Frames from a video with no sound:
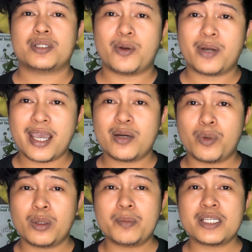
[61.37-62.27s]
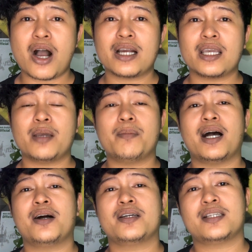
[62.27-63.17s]
So again, we'll be talking
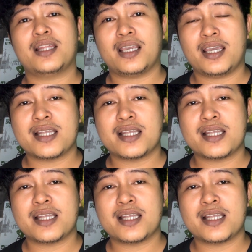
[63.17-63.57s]
about the